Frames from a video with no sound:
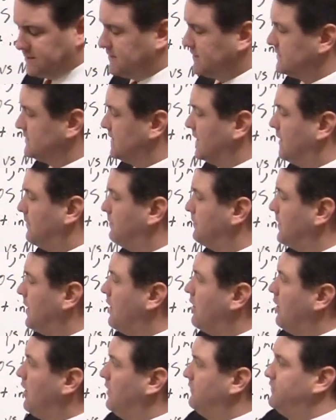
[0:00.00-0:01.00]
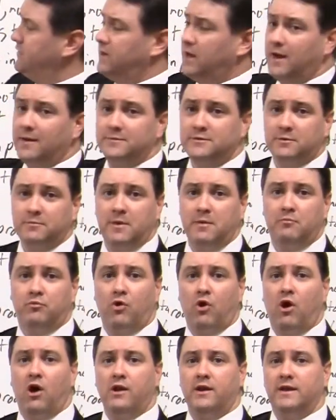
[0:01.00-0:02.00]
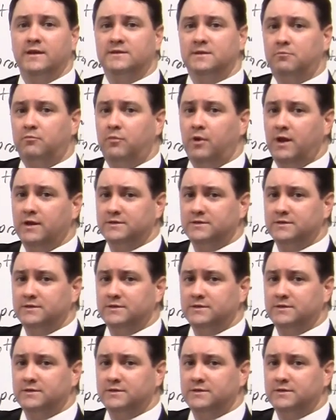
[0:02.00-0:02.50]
This is um, oftentimes you'll be brought as a,